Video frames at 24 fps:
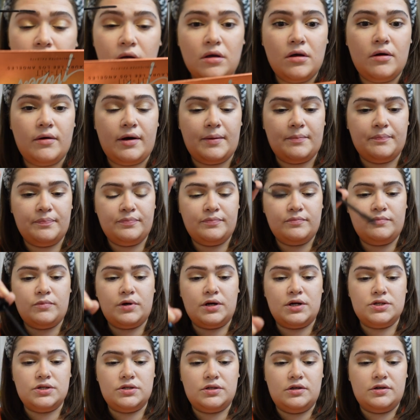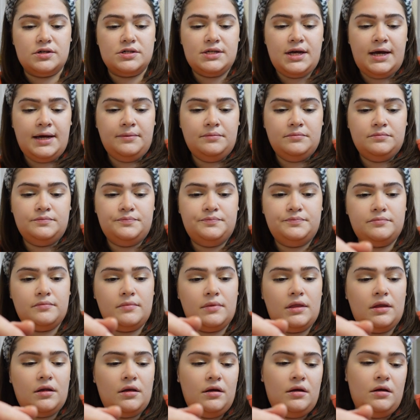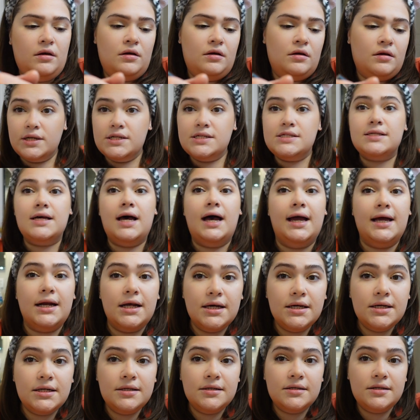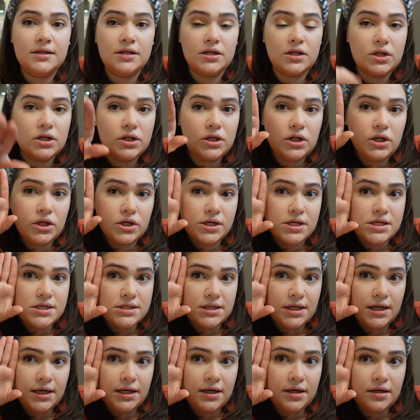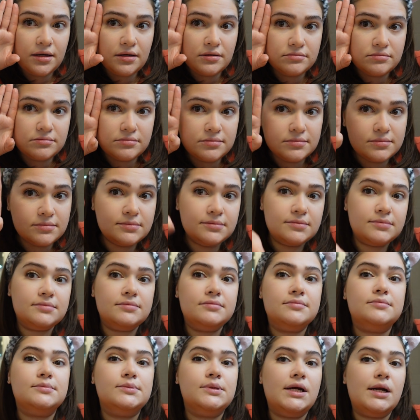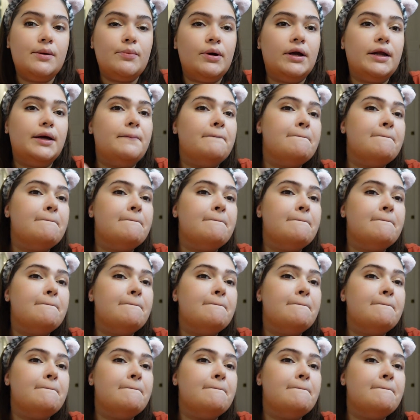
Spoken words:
Okay, I'm gonna do the other side. One side looks like pretty.